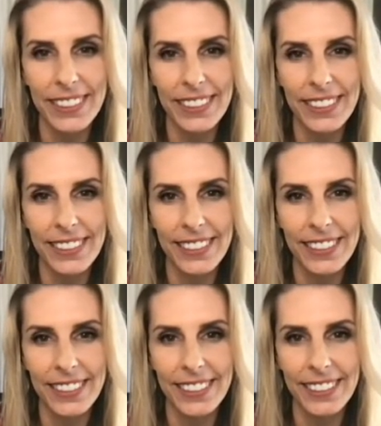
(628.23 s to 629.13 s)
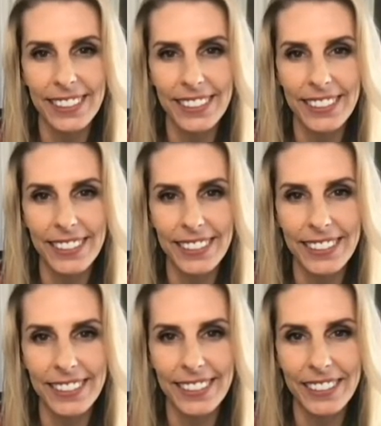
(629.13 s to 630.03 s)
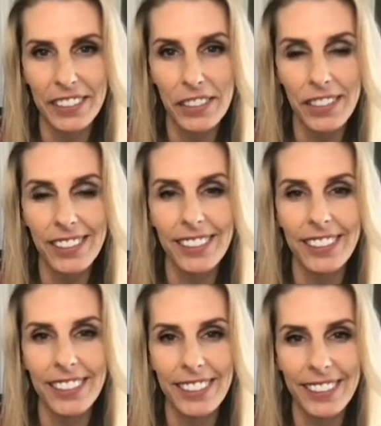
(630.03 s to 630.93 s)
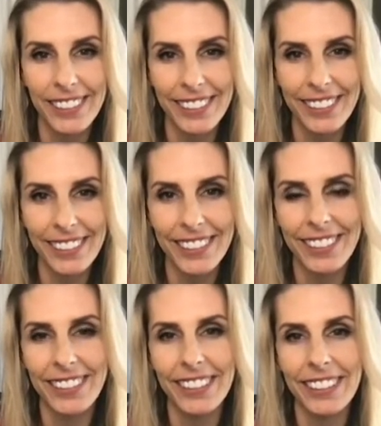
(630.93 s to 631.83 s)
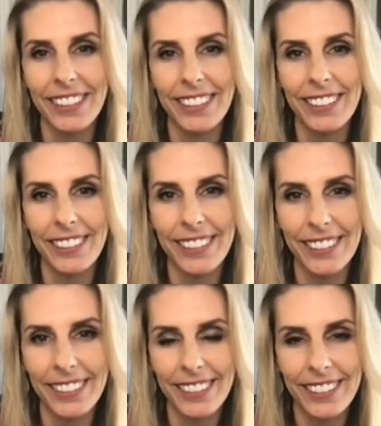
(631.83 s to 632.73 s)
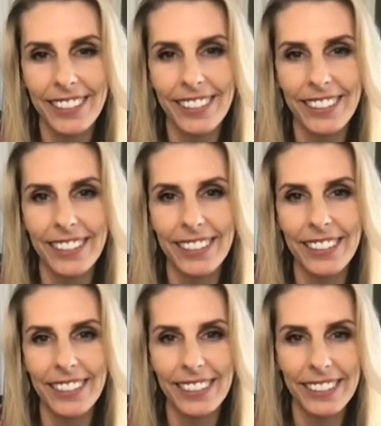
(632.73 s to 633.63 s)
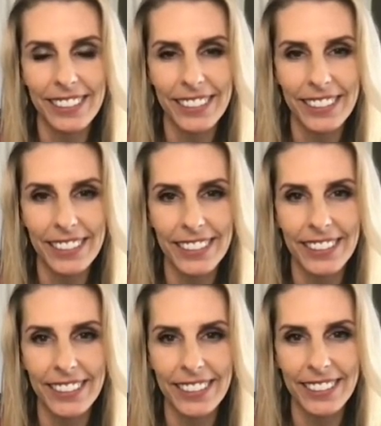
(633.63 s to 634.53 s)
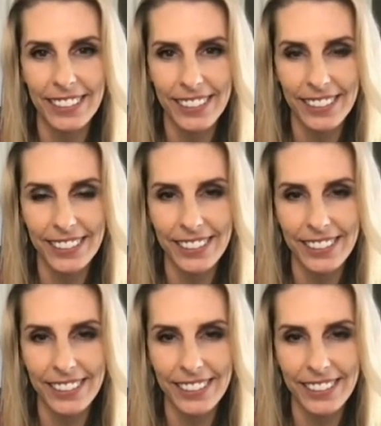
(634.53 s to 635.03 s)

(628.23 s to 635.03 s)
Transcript: (not speaking)